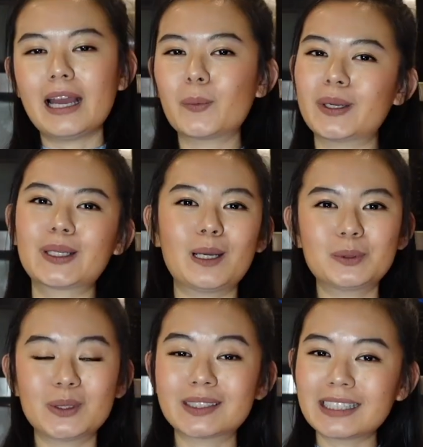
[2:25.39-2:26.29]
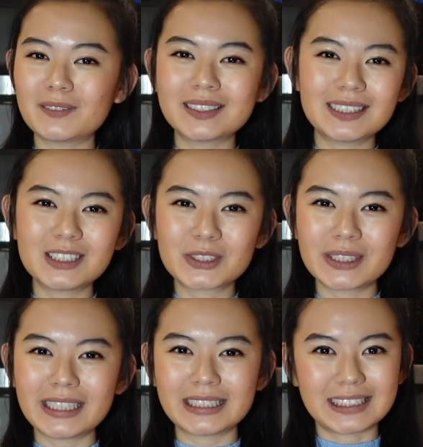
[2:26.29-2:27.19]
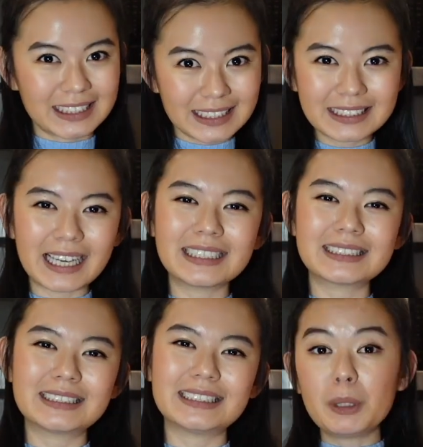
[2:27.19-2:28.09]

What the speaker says: And when it comes to the 7th century in the Qing dynasty,